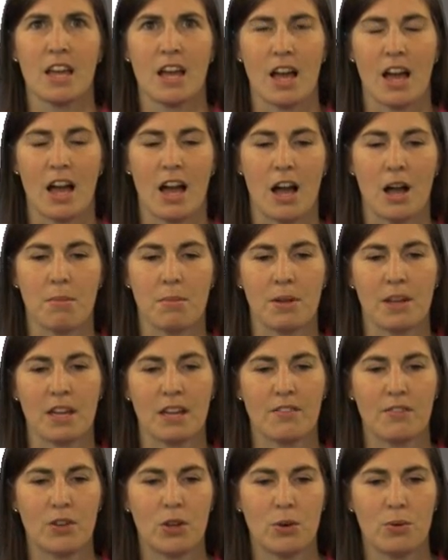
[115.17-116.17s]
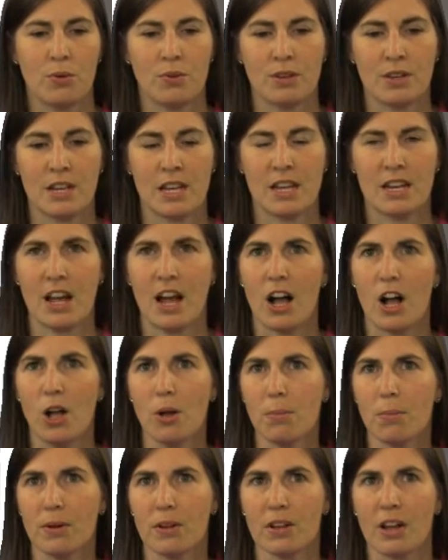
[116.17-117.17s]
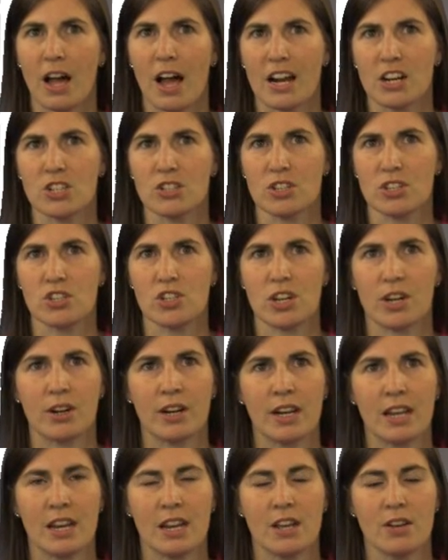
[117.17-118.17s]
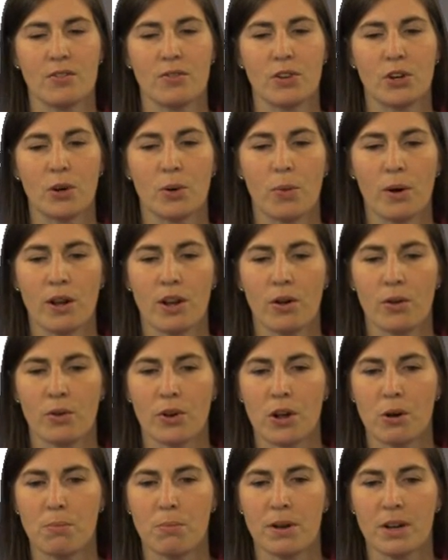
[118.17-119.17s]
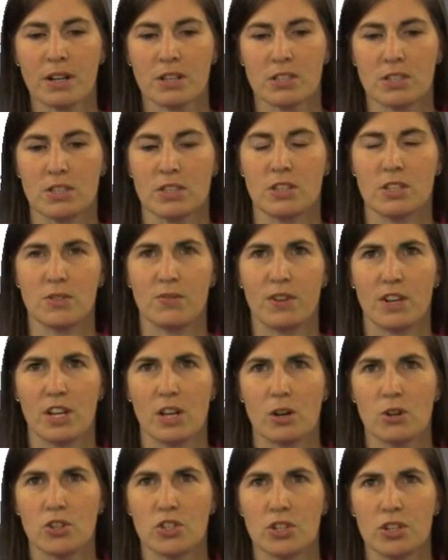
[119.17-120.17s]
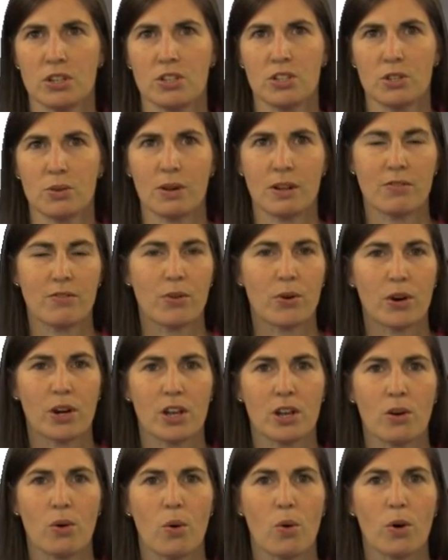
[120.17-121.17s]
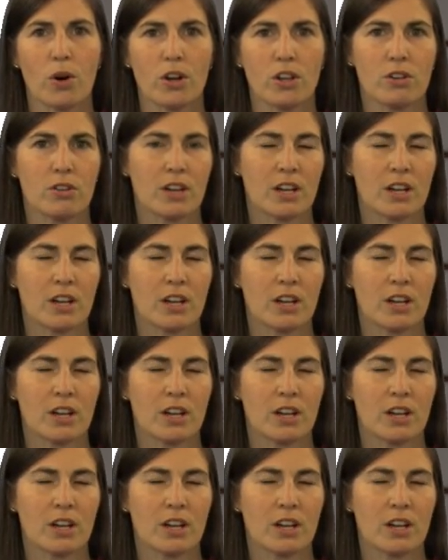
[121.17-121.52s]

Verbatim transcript: Um, if you need help actually sharing any of your OneNote notebooks, this video should do it for you, or you can